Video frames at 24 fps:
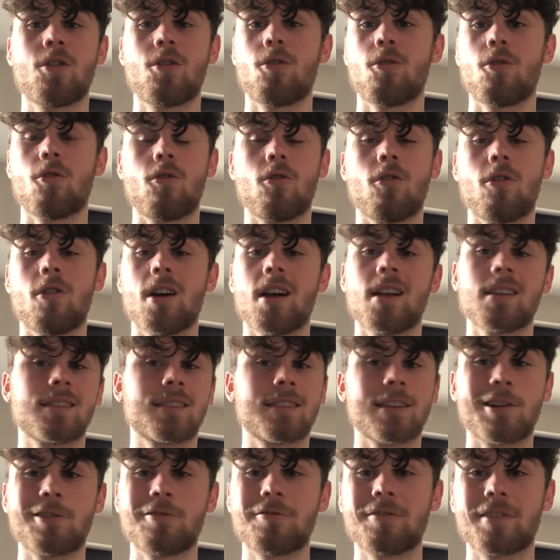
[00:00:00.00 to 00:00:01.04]
or a
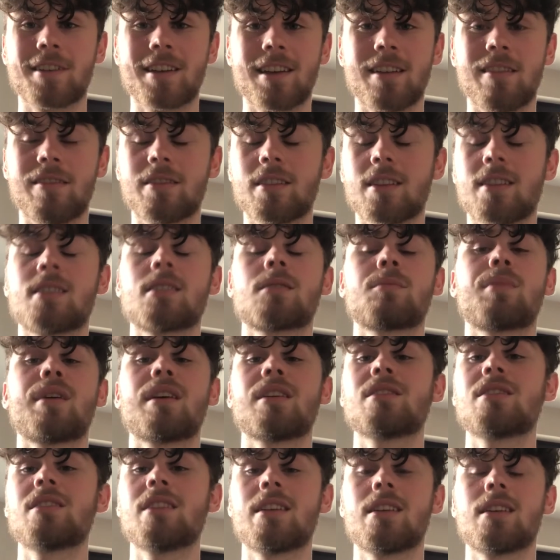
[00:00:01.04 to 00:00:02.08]
self-gift,
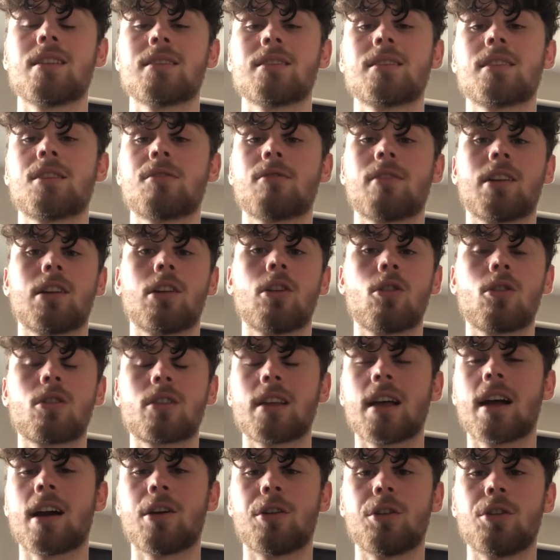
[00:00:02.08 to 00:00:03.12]
especially considering
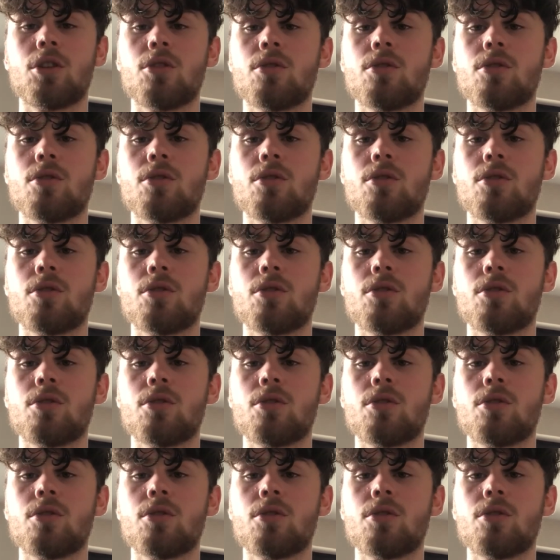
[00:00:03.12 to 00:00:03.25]
lockdown.